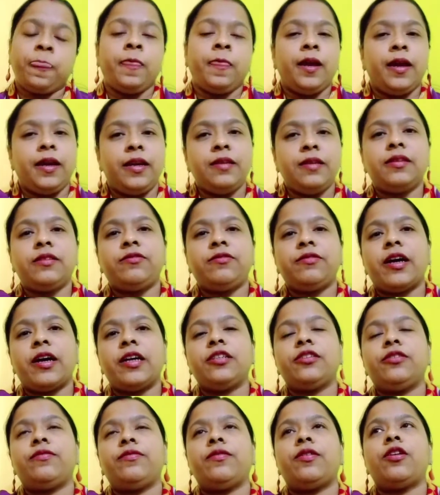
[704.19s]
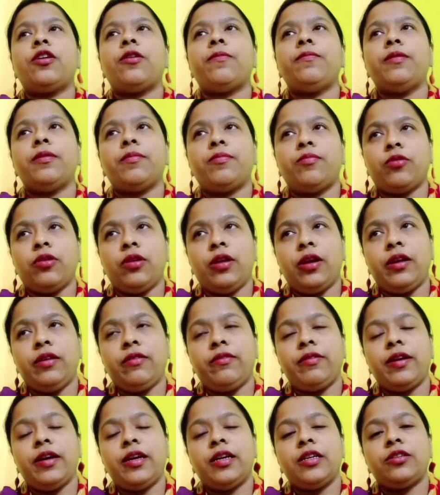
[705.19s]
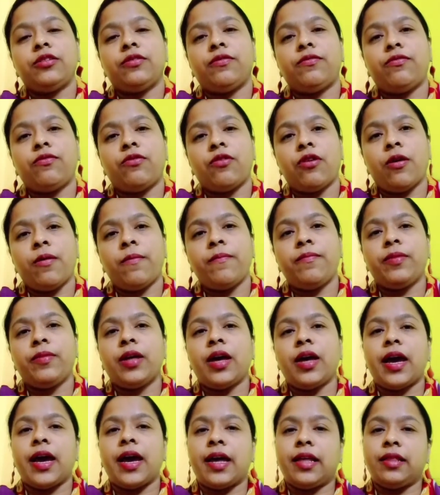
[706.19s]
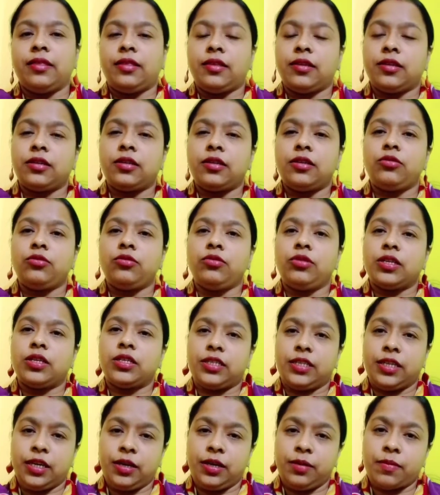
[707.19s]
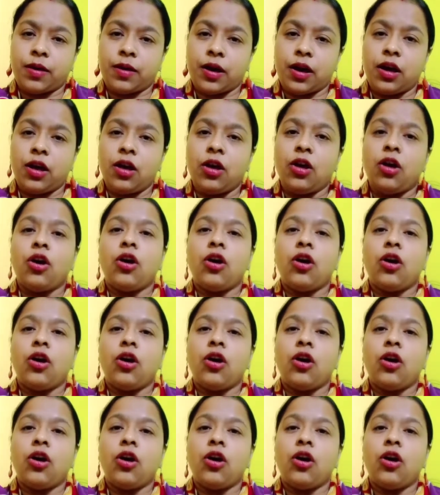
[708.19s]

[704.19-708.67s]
It is the transfer of the pollen grains from the anther to the stigma